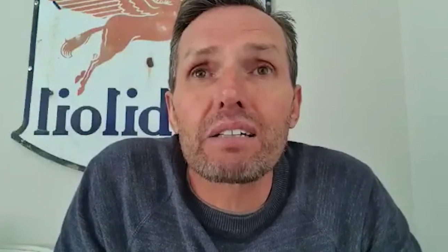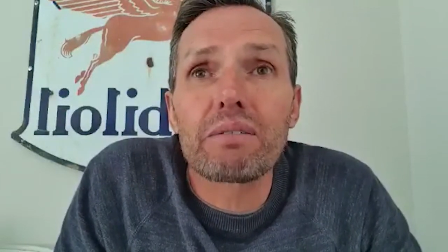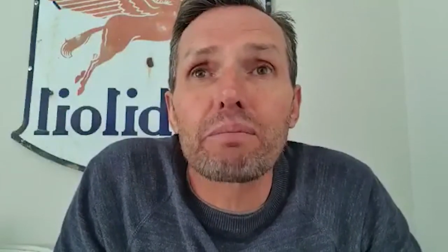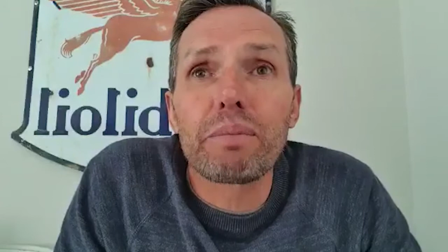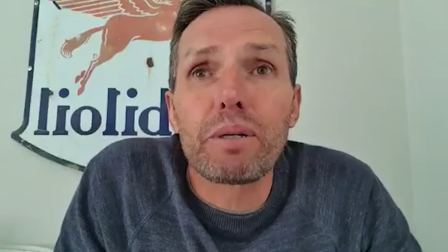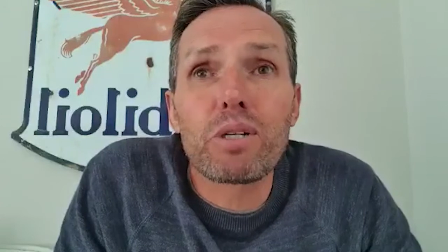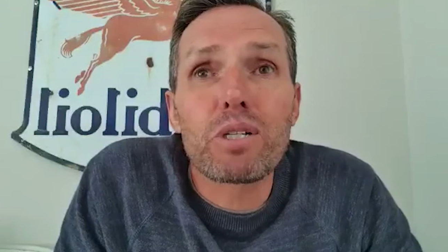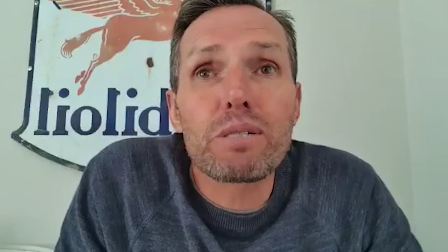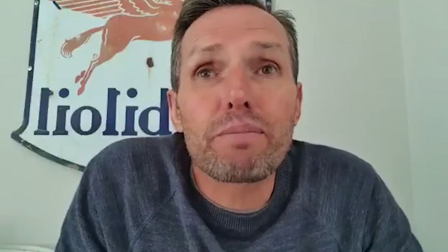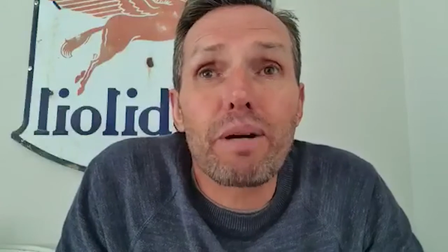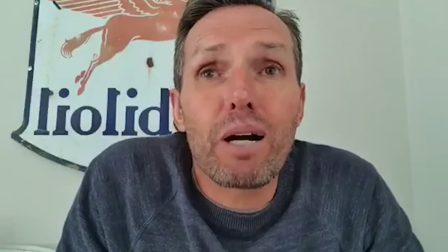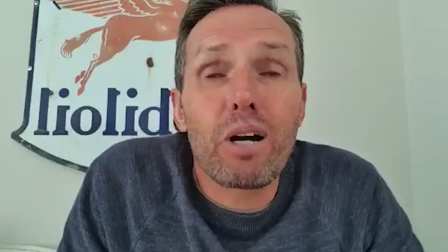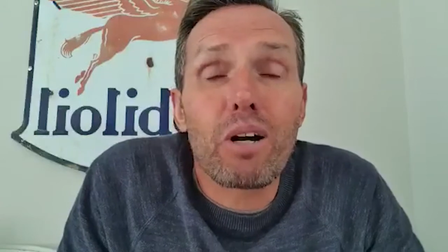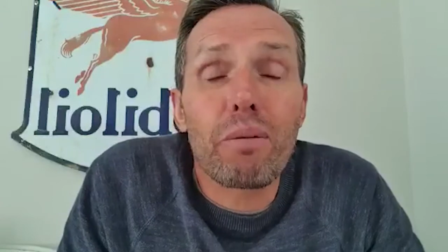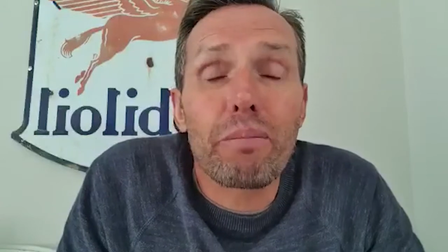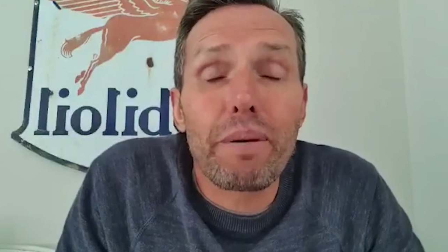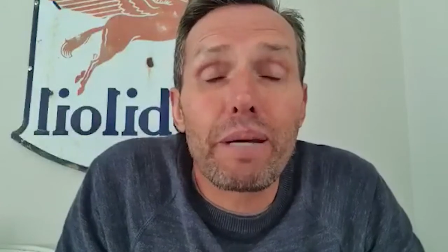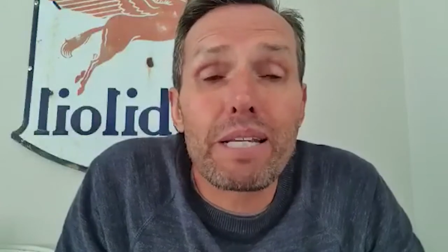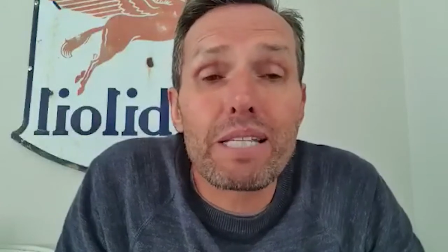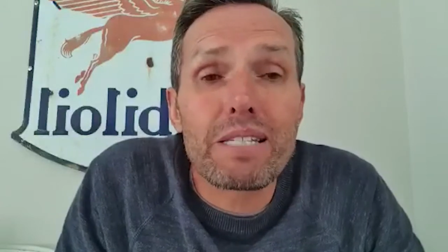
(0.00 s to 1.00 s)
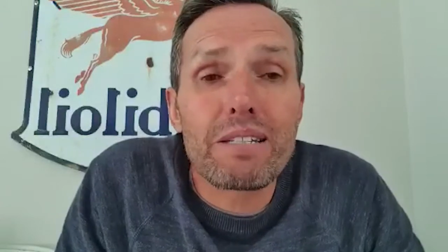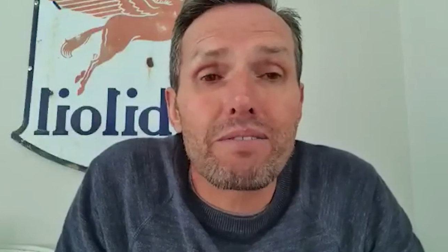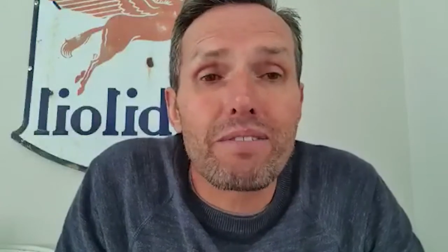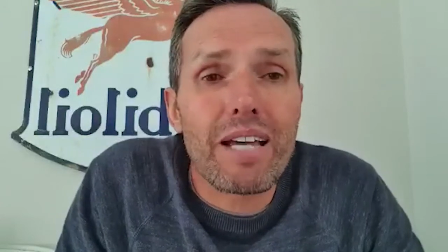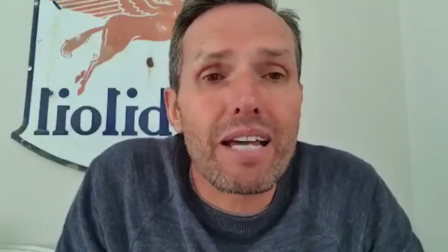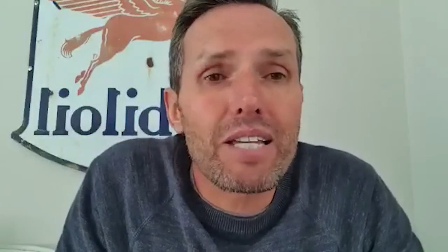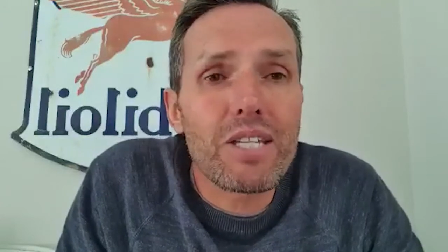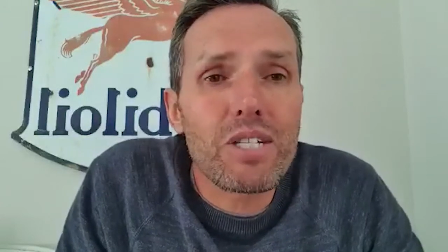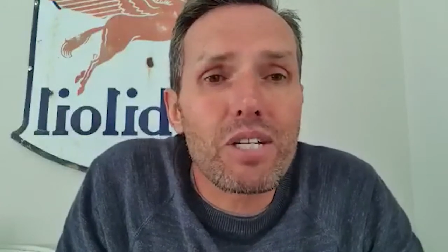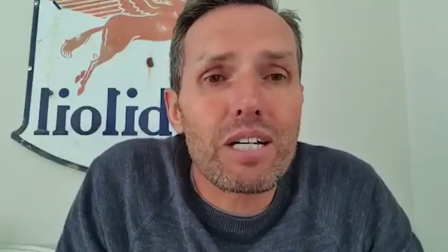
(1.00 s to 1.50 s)
because of my competitive
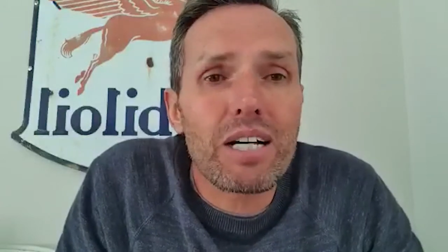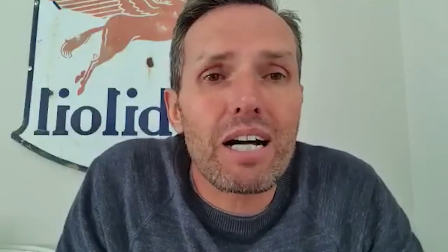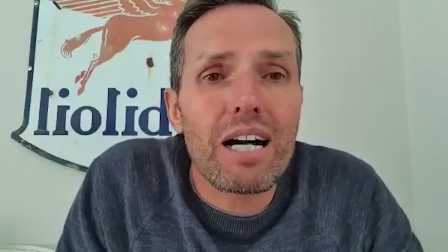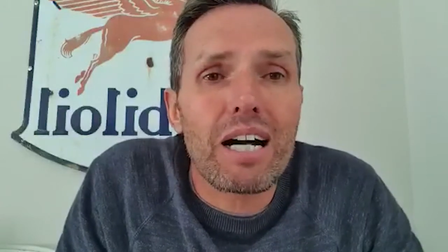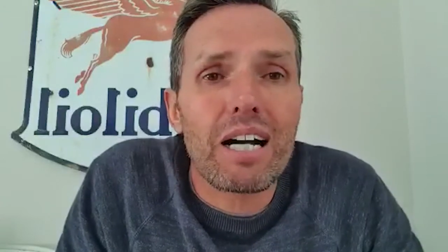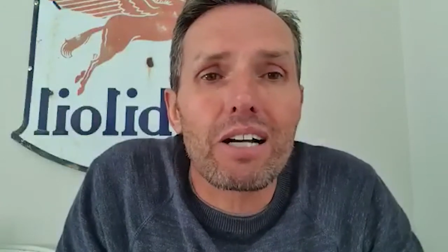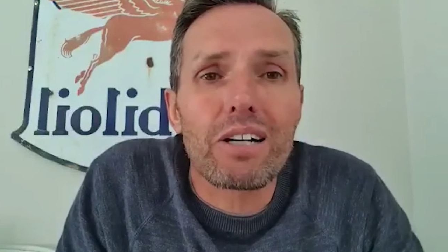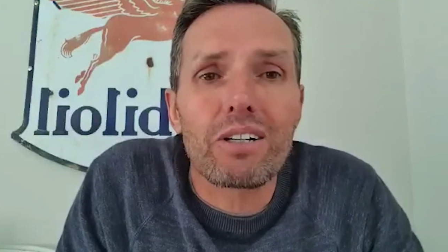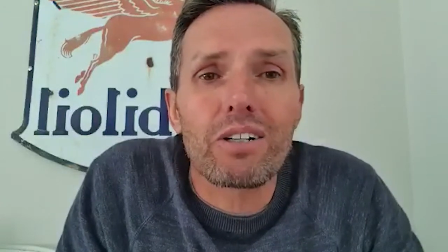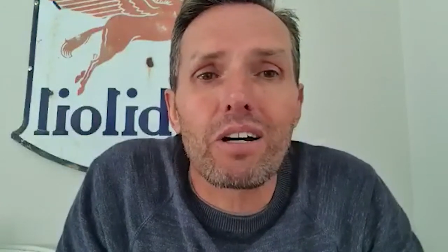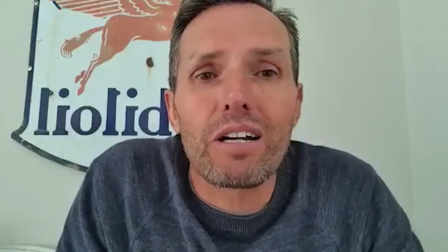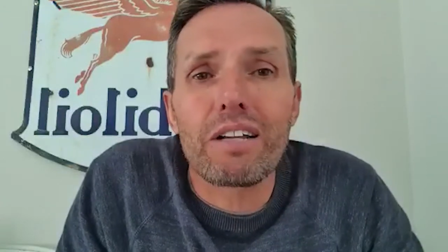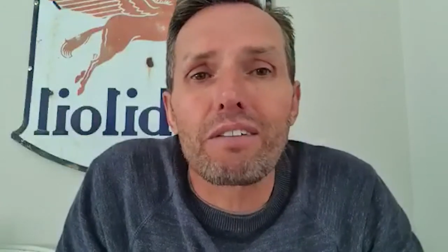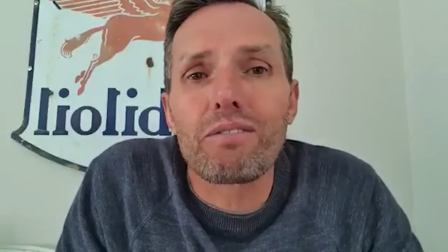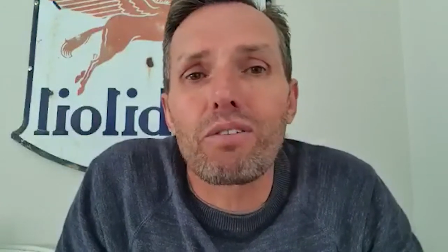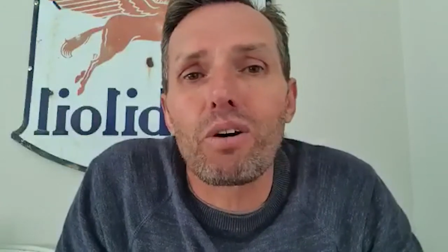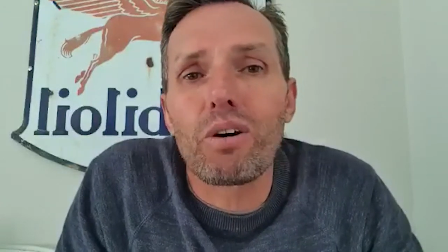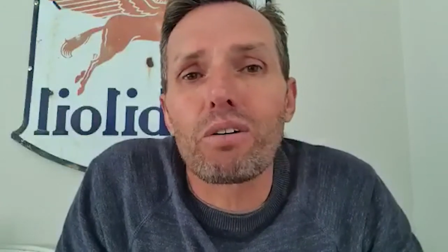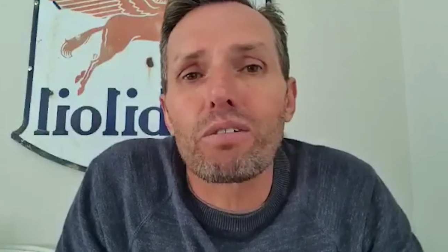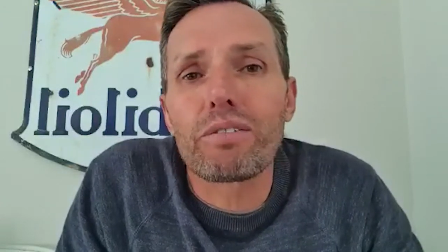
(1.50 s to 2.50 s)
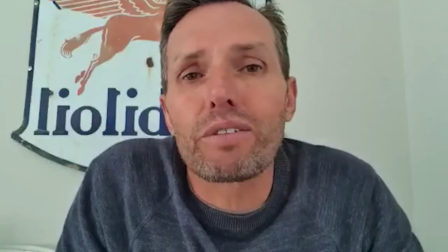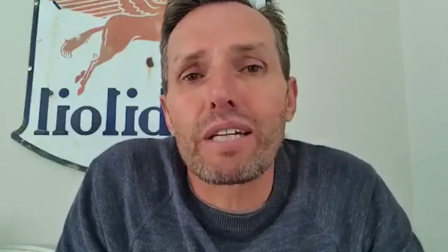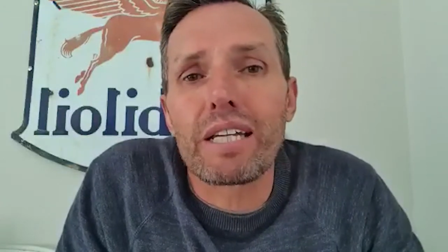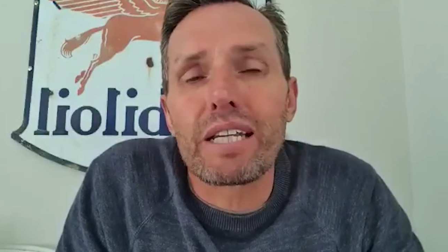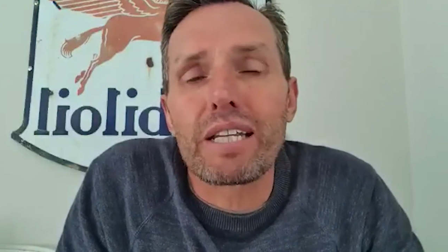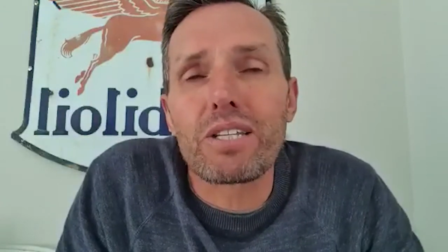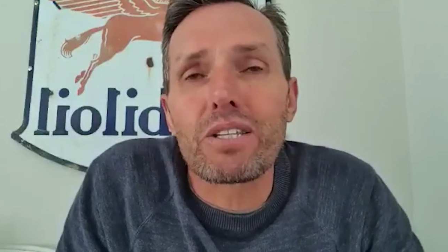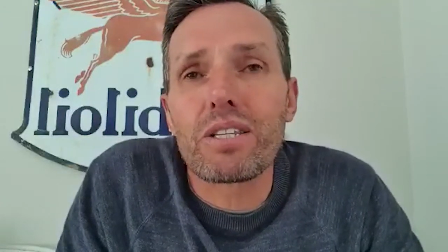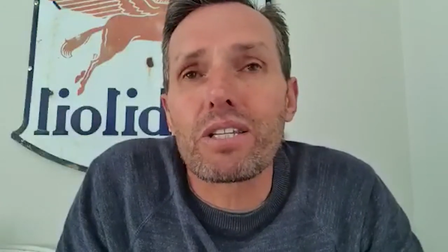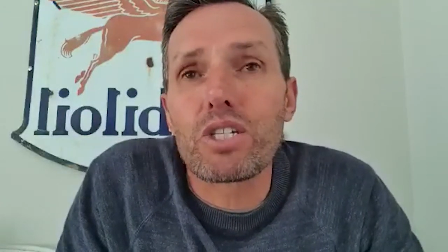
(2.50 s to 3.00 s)
nature, I got involved
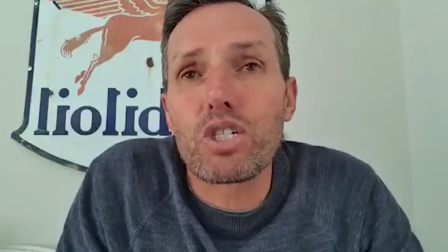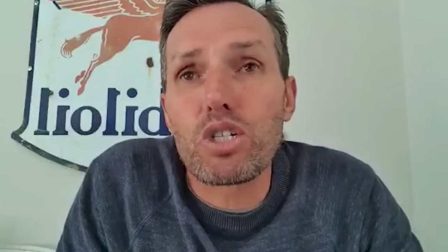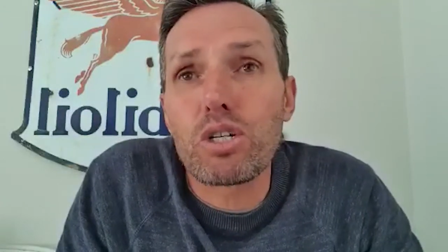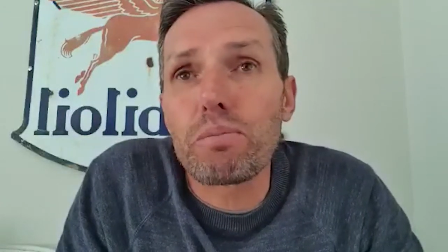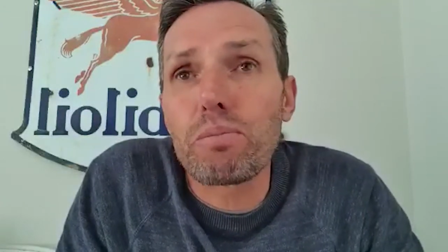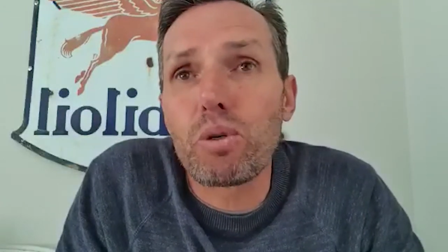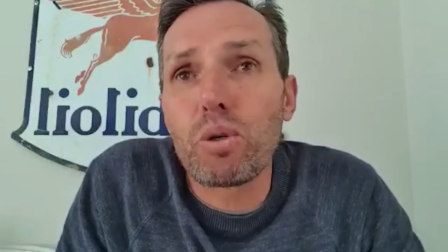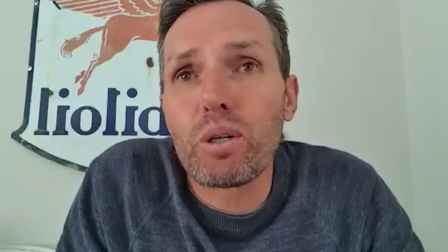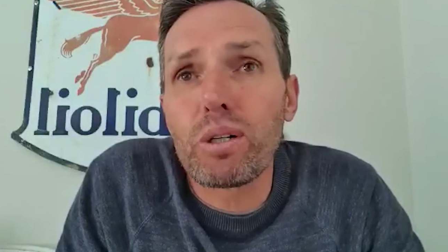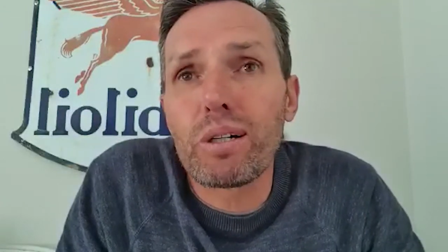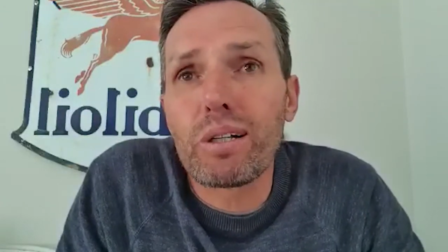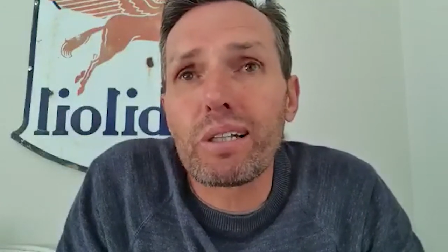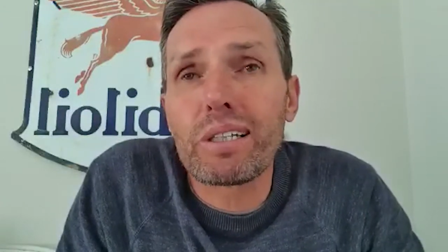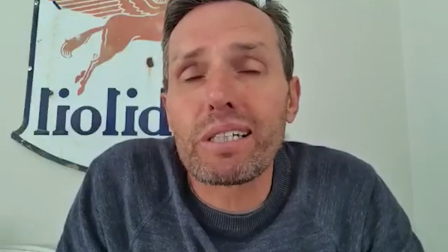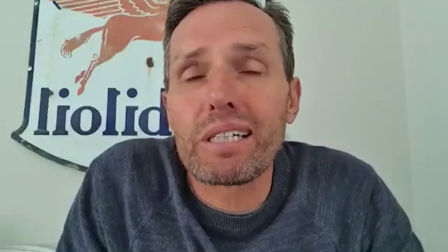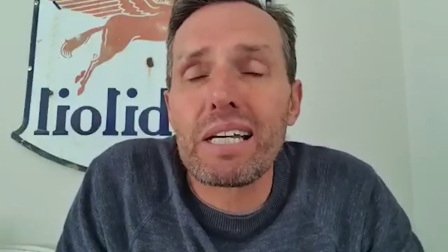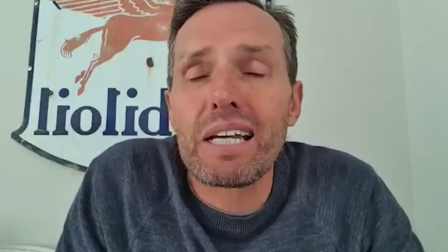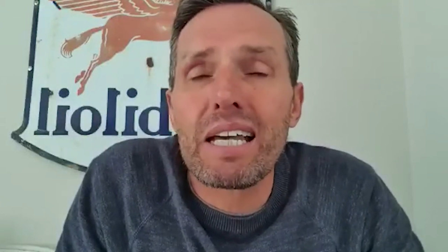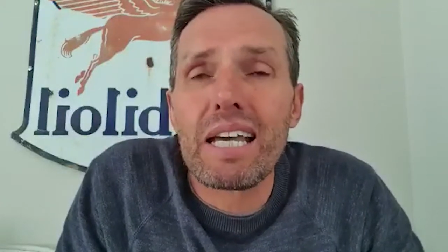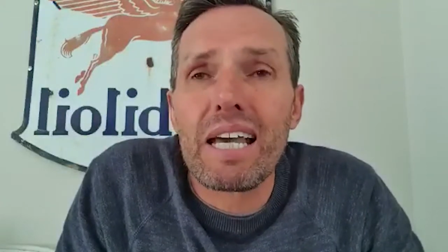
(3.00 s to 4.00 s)
in the gym world,